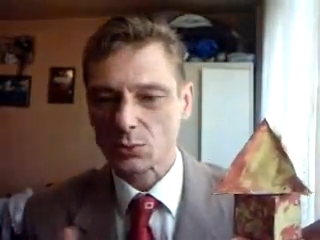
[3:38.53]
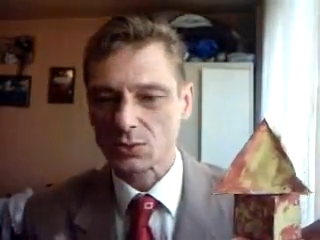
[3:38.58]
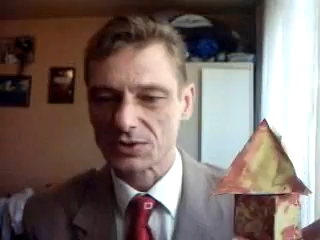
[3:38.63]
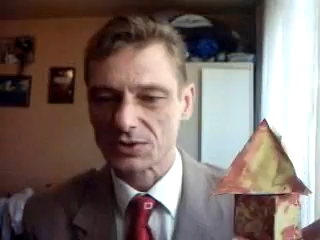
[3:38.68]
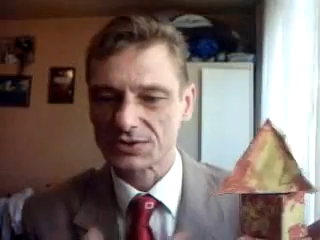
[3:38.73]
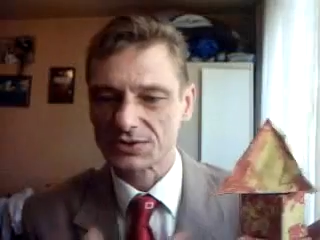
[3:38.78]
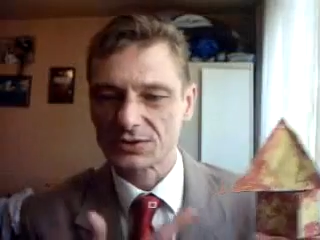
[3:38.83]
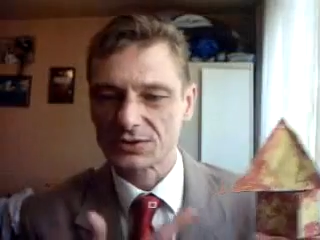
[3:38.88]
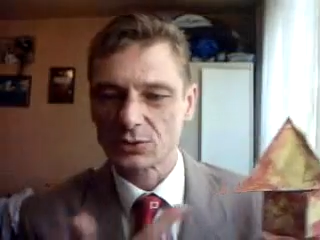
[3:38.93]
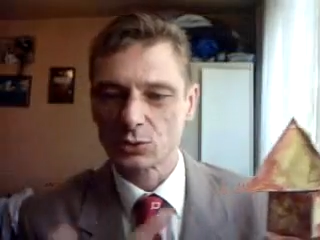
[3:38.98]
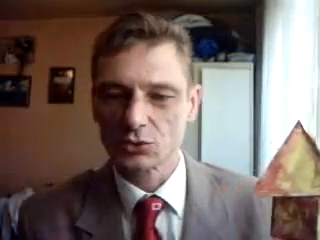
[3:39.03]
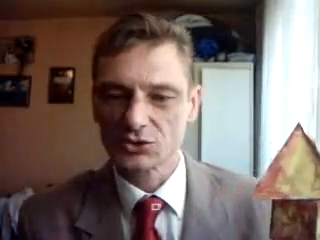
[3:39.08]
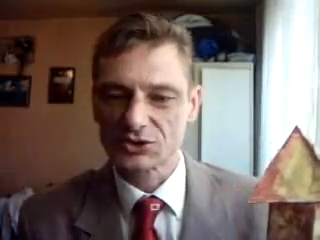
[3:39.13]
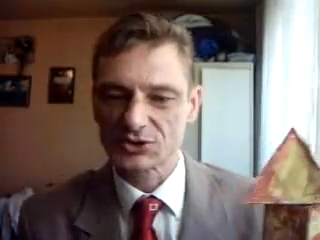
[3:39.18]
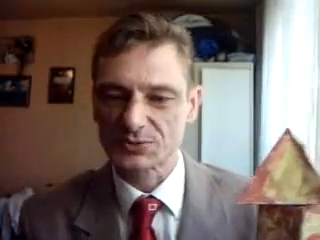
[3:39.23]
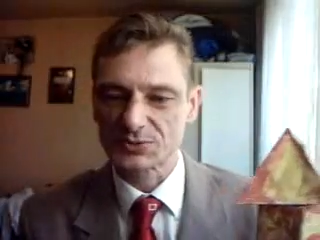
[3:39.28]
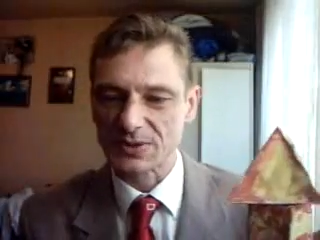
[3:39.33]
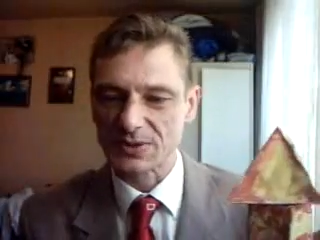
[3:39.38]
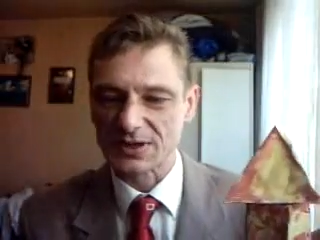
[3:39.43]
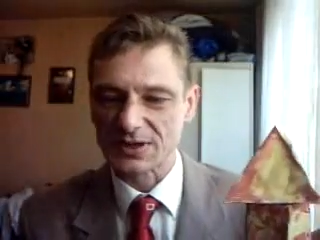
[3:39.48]
with two
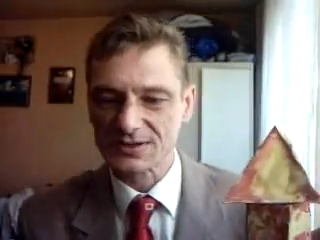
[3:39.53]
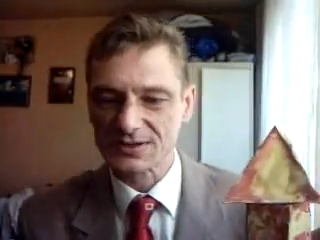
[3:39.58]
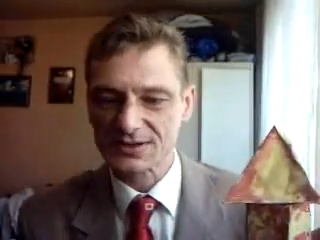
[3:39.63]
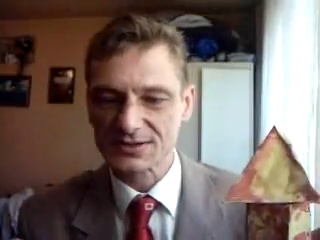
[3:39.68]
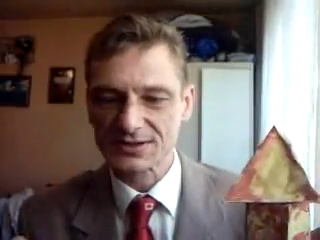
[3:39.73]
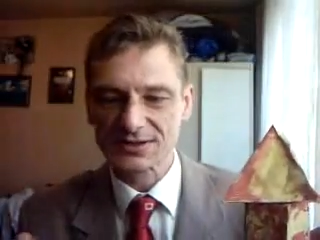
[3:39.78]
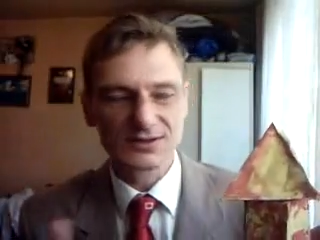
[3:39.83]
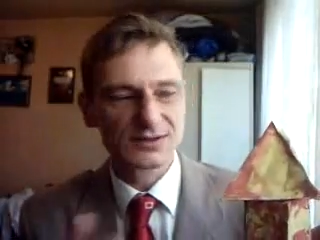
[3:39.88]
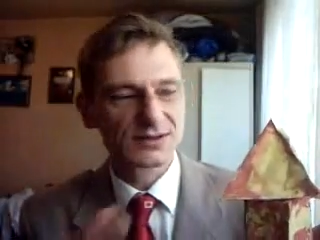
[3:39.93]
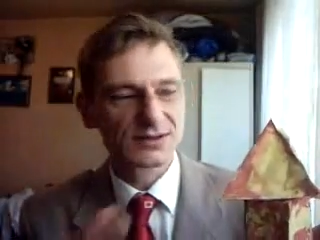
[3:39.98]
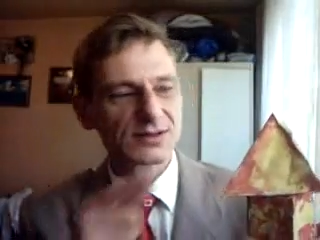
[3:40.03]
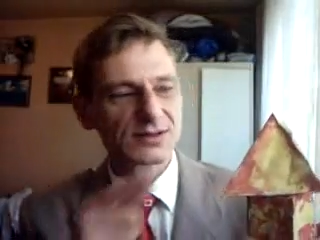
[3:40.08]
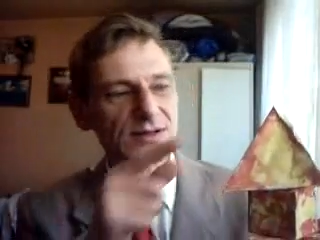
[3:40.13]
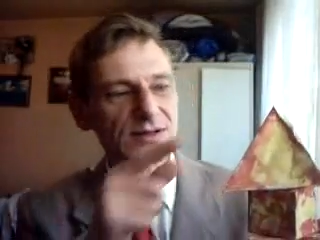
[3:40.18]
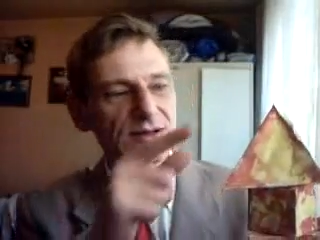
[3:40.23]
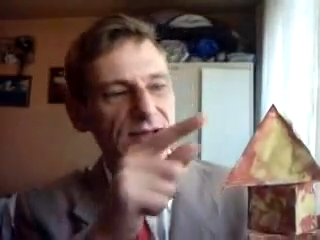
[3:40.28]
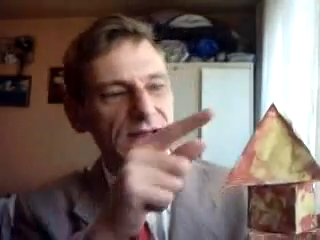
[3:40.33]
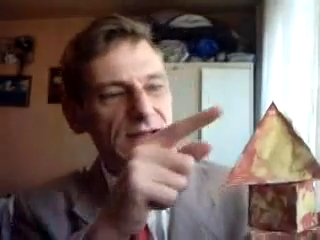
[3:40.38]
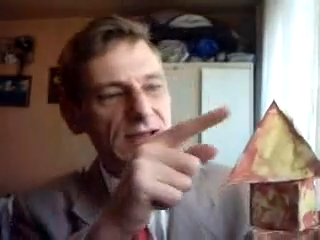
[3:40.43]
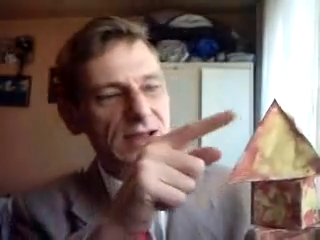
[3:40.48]
spins
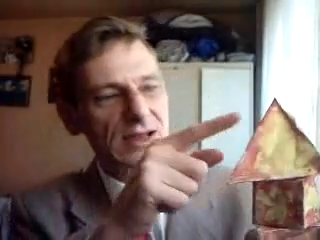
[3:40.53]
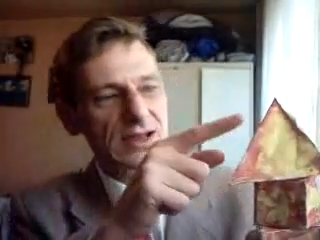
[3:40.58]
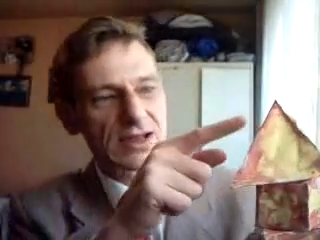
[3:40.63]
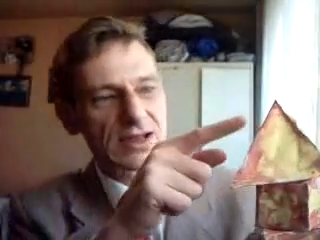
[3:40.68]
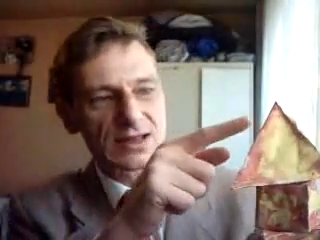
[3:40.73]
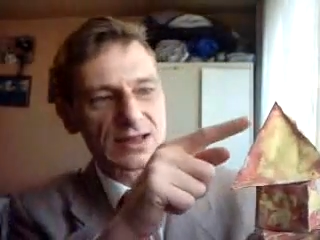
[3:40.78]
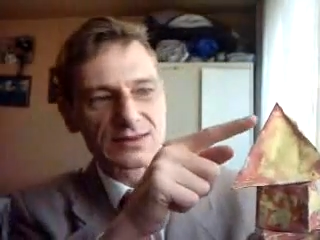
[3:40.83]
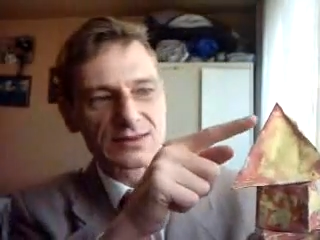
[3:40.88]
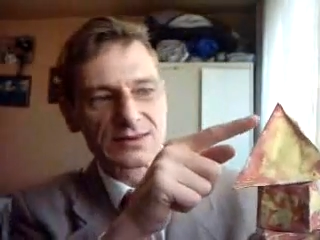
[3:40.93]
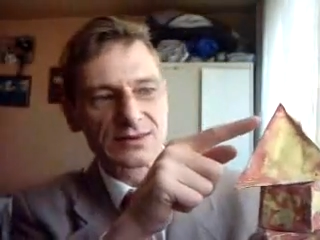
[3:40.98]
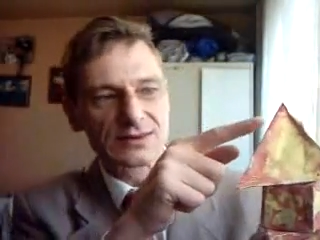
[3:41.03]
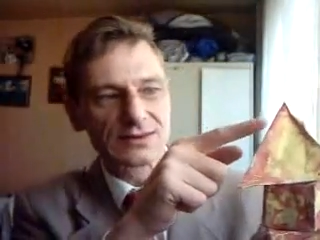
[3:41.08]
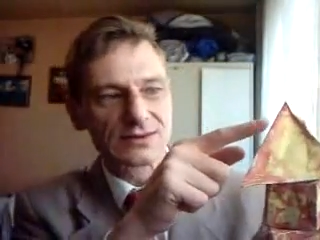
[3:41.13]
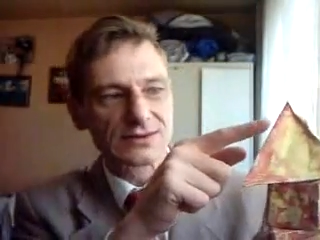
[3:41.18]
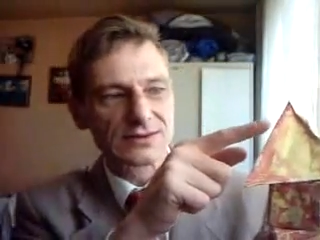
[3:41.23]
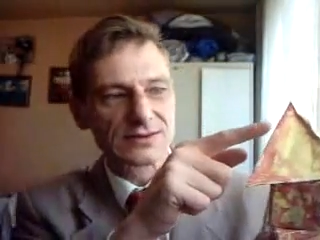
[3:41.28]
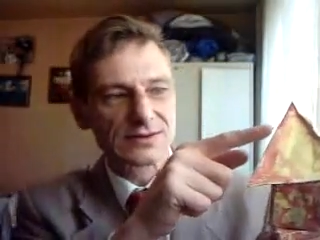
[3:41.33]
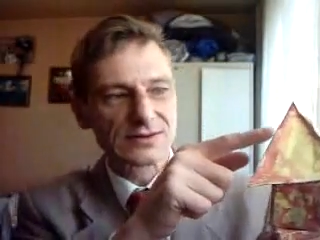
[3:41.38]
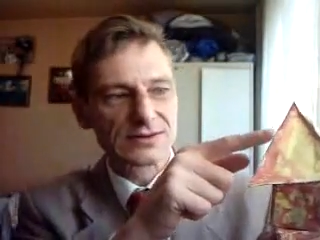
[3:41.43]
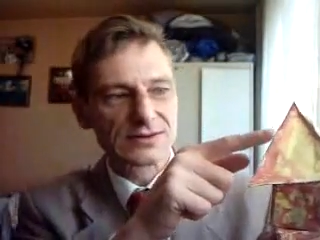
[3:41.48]

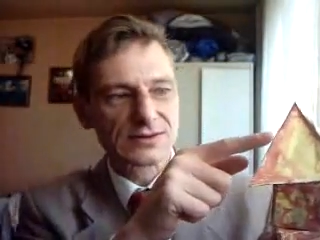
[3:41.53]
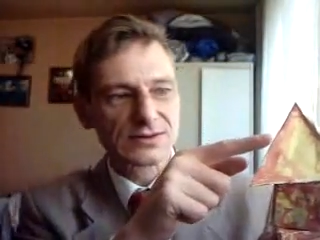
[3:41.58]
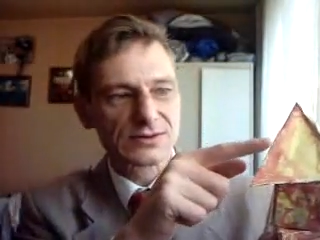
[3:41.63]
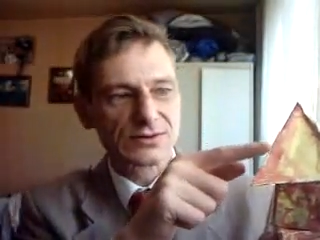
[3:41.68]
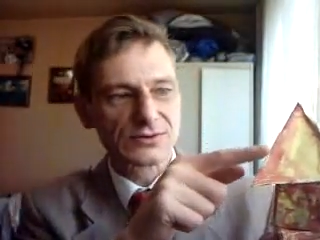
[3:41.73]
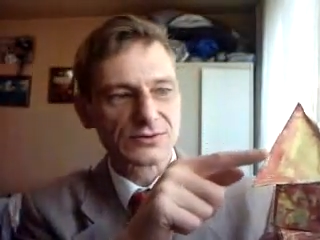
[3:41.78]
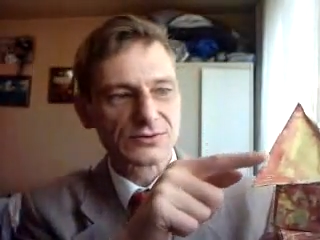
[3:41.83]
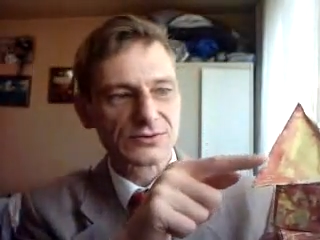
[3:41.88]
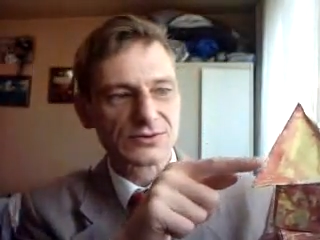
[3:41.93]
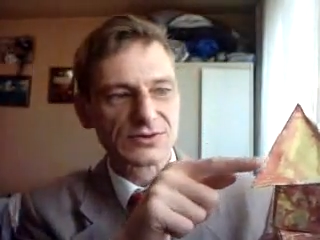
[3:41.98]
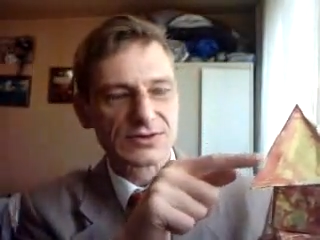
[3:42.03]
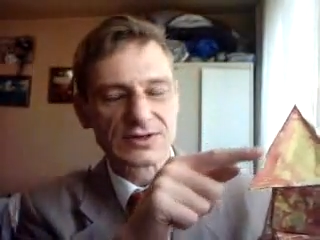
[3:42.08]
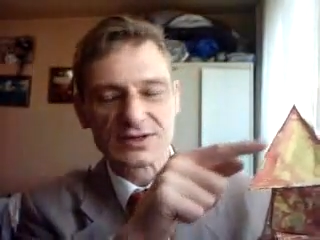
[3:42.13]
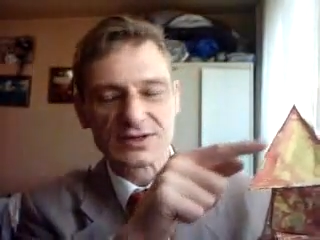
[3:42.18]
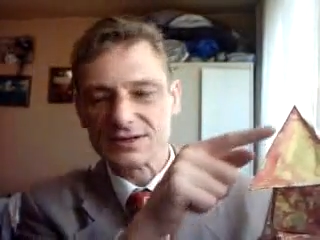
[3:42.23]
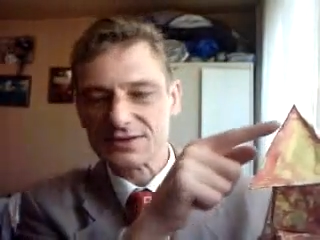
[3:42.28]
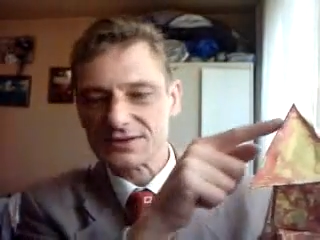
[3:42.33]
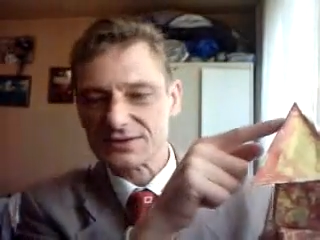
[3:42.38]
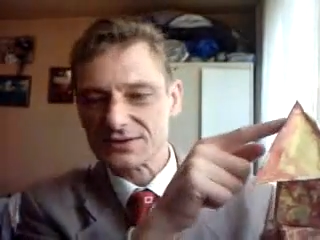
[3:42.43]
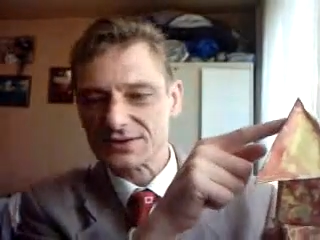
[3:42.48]
and you
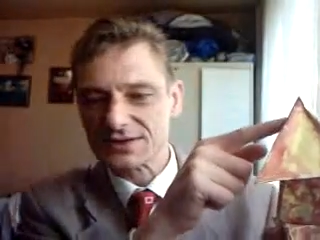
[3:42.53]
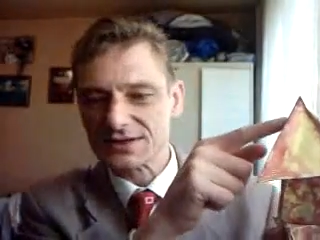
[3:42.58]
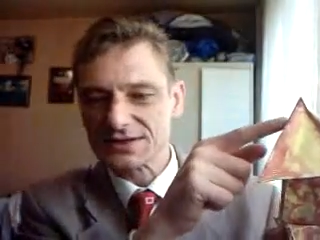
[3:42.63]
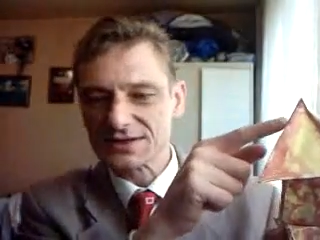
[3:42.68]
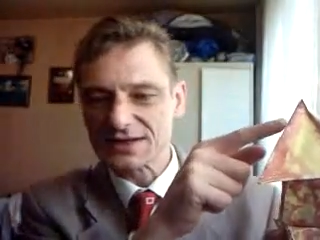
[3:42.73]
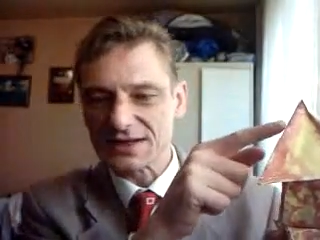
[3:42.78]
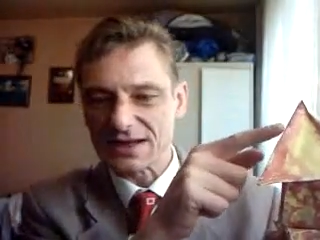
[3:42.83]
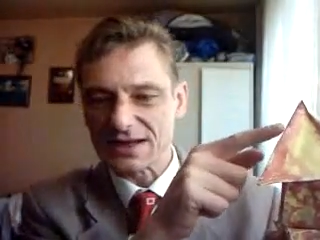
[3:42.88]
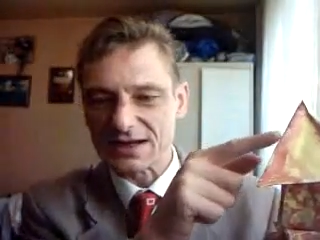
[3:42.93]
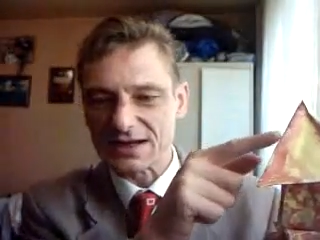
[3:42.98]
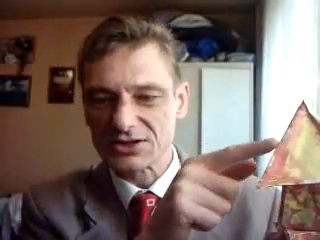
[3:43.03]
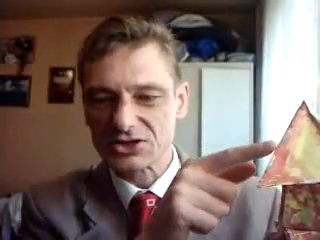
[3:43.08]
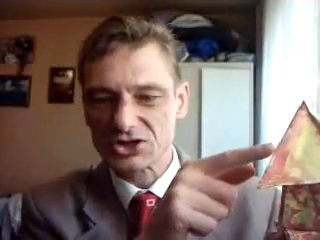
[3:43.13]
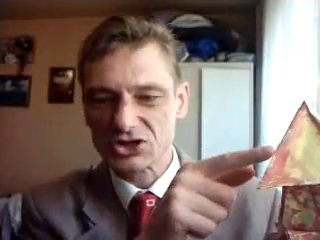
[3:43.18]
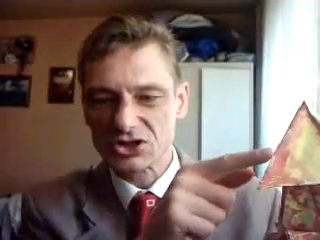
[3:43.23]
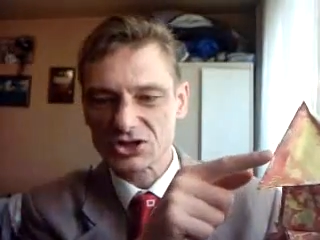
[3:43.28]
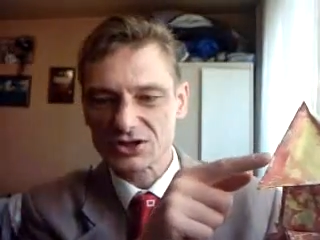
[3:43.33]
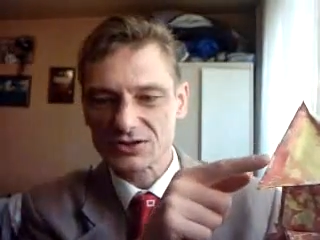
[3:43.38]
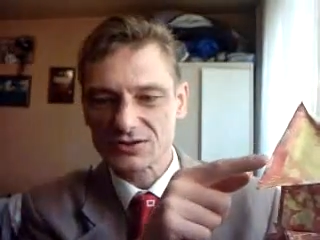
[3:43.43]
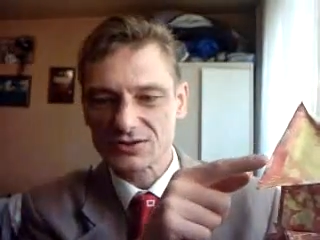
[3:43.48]
see this
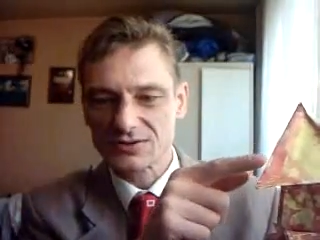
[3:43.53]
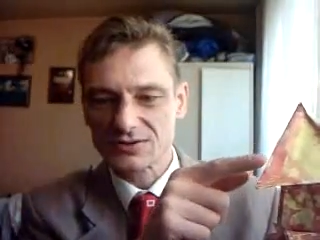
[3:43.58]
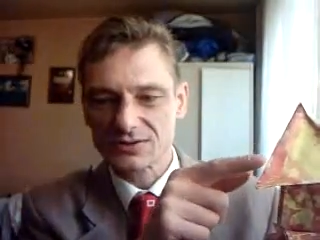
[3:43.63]
edge